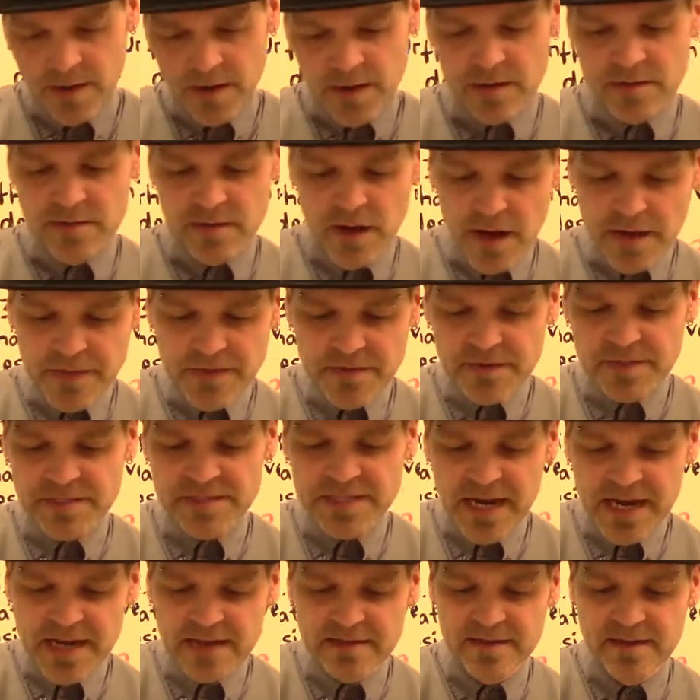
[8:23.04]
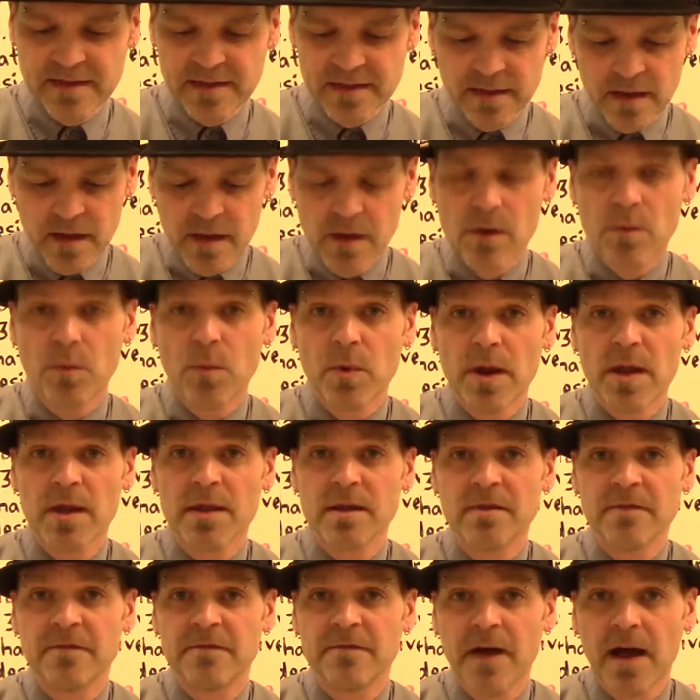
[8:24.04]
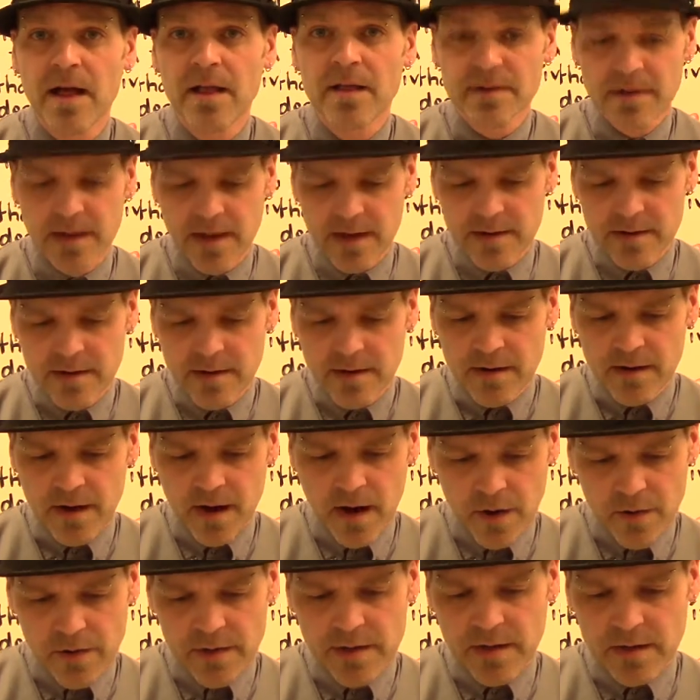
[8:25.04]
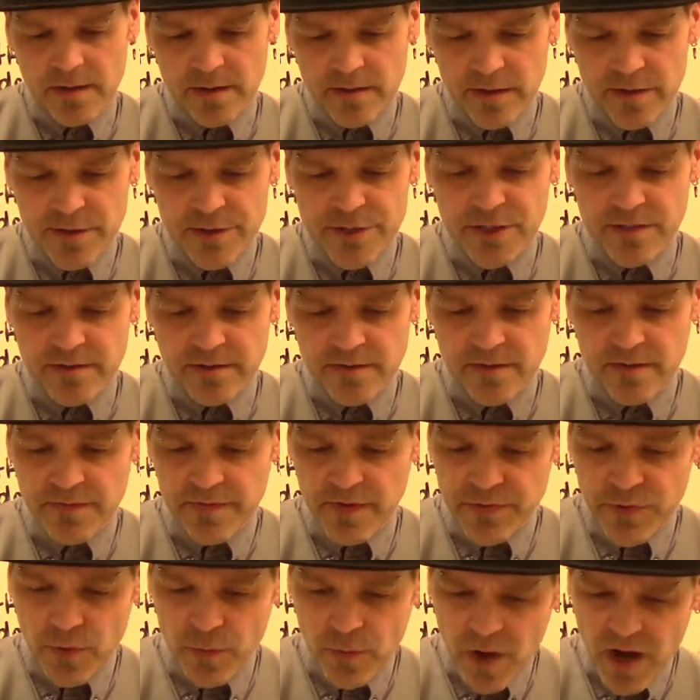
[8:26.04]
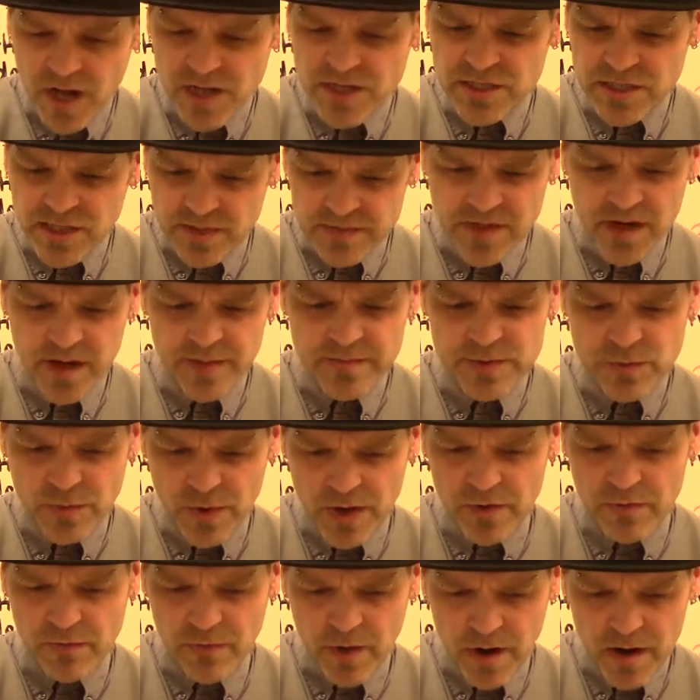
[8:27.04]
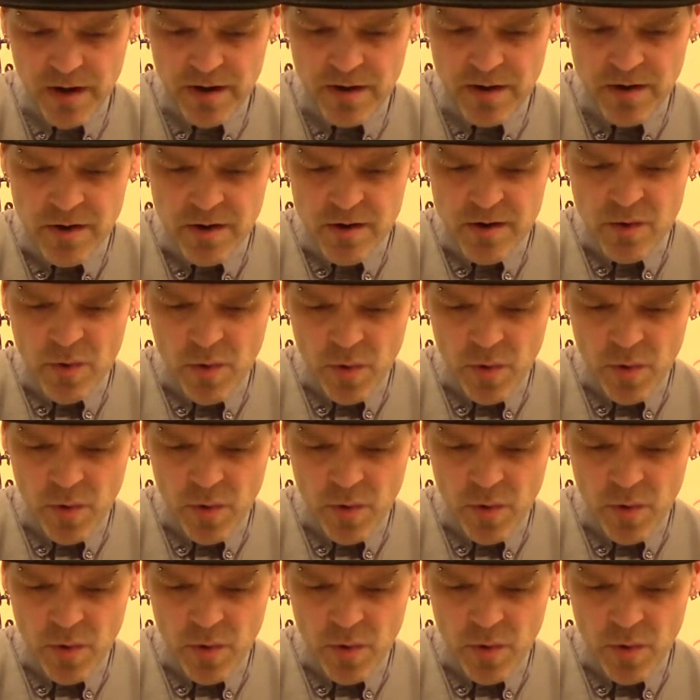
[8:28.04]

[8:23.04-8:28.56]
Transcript: Neither, secondly, would it invalidate our conclusion that the watch sometimes went wrong